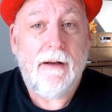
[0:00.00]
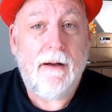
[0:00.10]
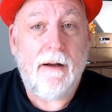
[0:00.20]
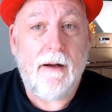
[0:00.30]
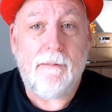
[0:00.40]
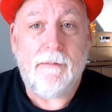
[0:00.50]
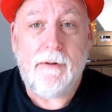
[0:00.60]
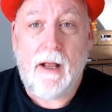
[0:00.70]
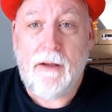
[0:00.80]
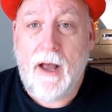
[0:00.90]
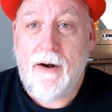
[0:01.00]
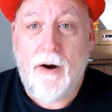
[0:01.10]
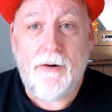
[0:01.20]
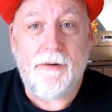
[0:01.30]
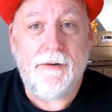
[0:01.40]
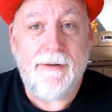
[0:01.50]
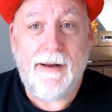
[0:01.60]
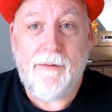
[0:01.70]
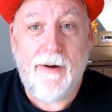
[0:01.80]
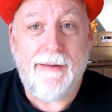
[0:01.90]
a lot harder than
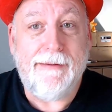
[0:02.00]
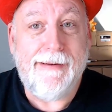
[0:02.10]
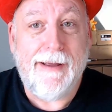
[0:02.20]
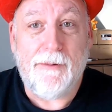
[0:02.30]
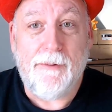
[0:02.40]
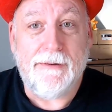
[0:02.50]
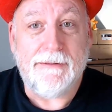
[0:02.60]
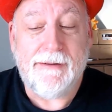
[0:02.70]
they grade the other ones,